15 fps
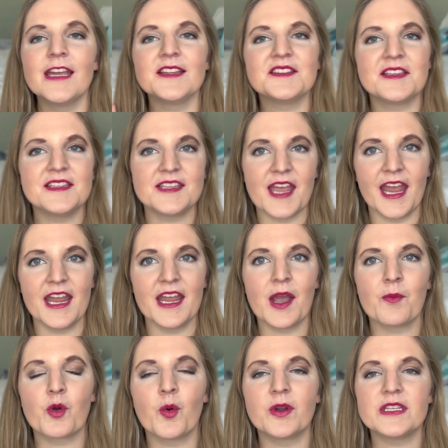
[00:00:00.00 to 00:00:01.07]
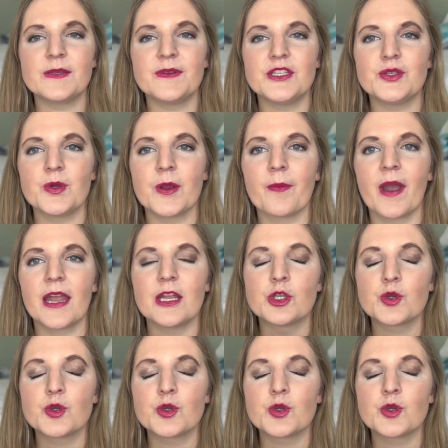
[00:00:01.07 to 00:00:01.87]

Today, I'm going to be doing my